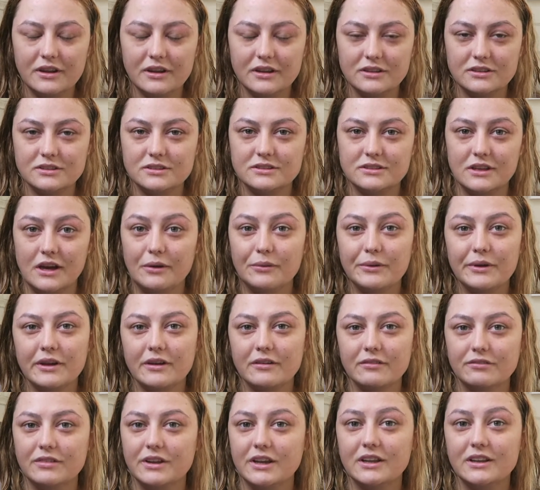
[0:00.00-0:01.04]
Like it's so
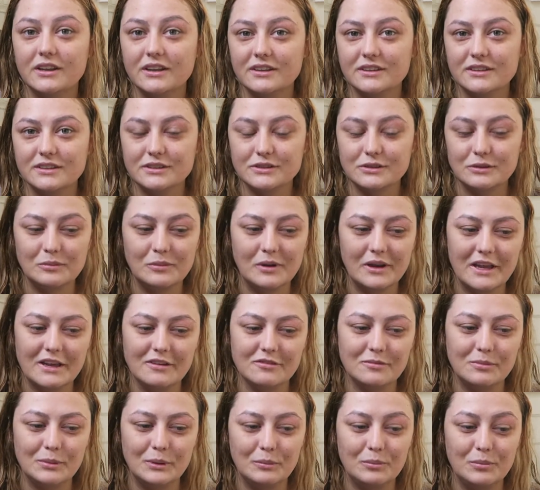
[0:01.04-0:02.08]
inconvenient, it's
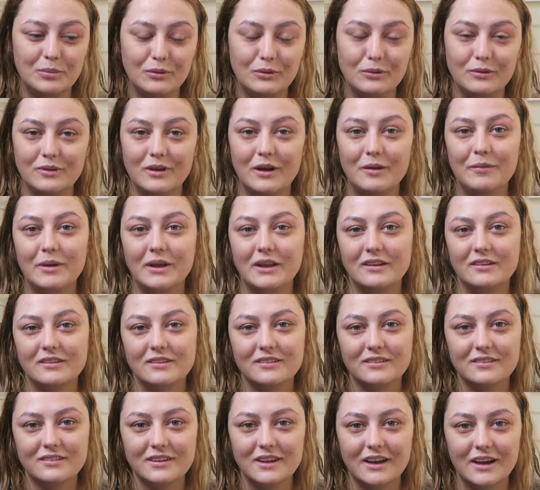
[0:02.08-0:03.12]
unbelievable, but I mean
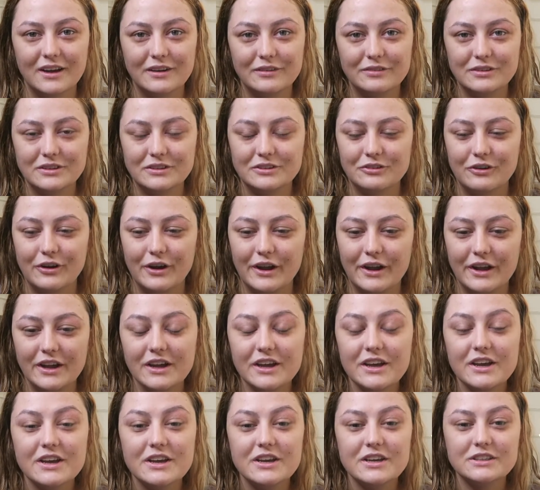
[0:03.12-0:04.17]
you have to try it.
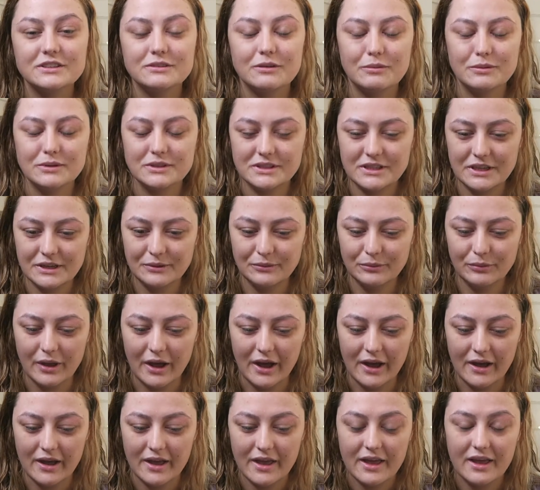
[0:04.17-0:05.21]
So I was doing
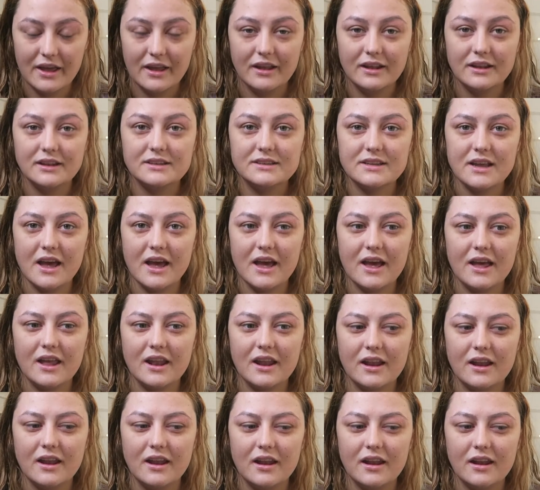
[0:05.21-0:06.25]
that,
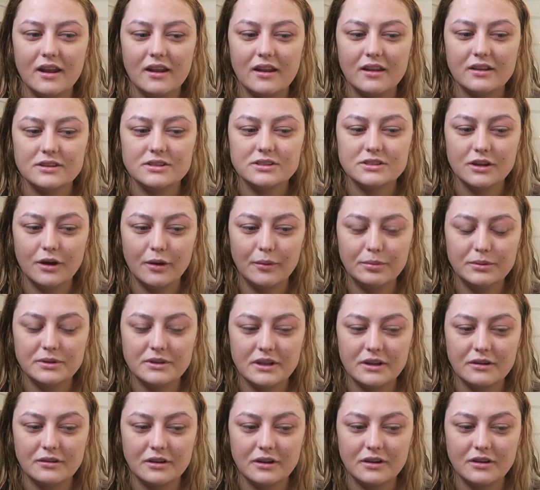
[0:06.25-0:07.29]
then stopped
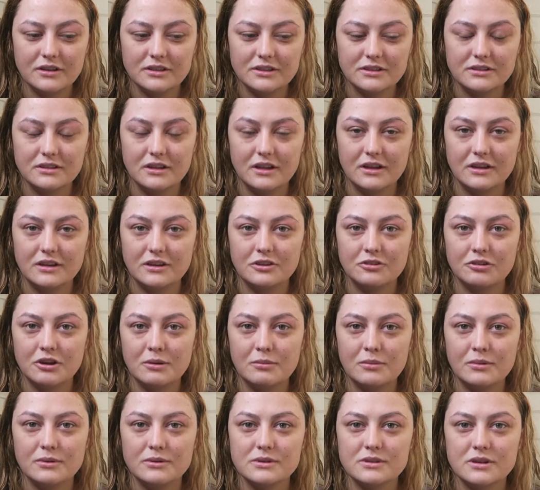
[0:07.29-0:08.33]
doing it because like the
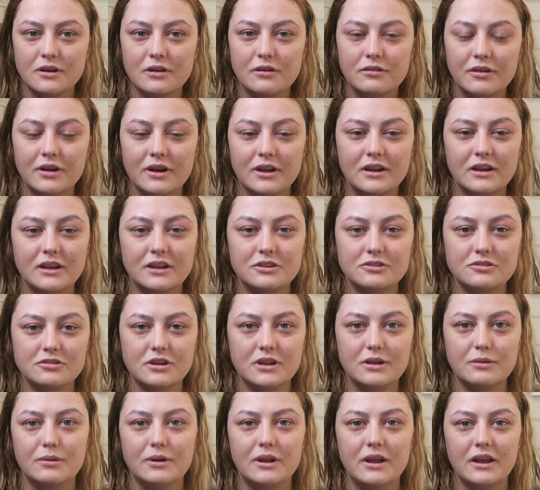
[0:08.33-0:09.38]
treatment was over, and
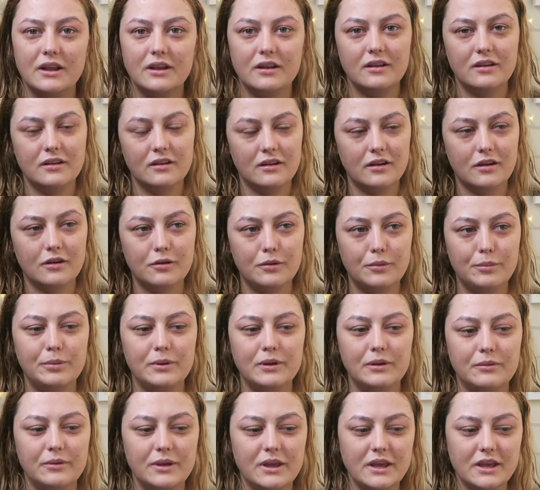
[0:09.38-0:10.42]
literally within a
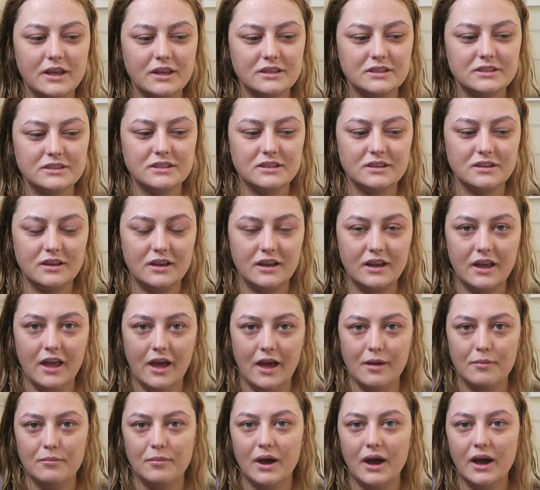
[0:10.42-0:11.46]
couple of weeks it
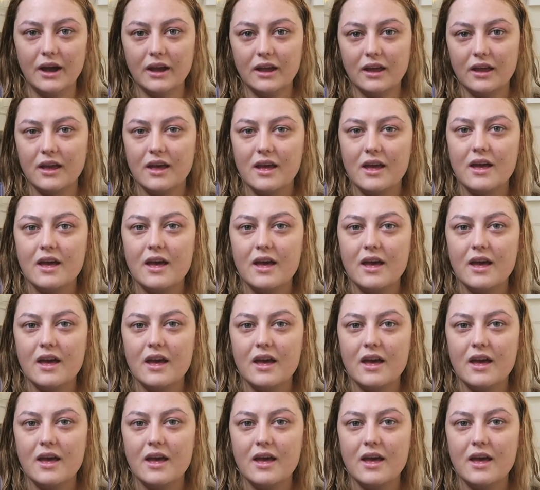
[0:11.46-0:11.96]
came back.